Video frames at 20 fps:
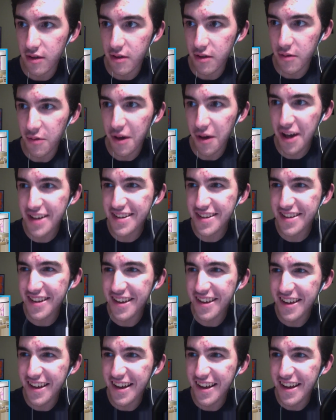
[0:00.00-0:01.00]

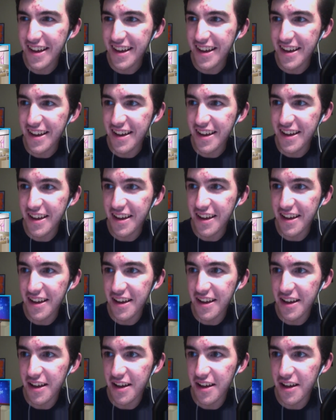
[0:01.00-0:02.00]
What? Uh,
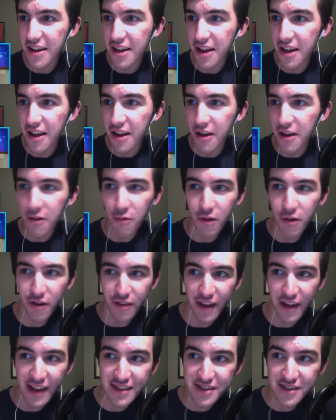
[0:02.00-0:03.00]
hello there. Well,
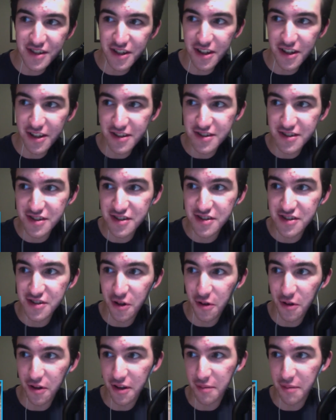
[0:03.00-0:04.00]
that's a
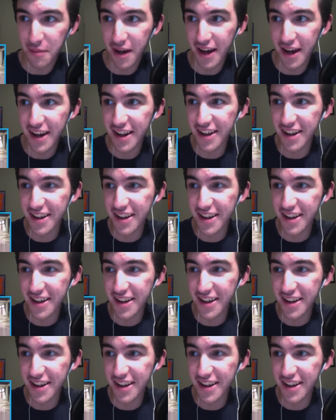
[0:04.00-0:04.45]
stolen so model.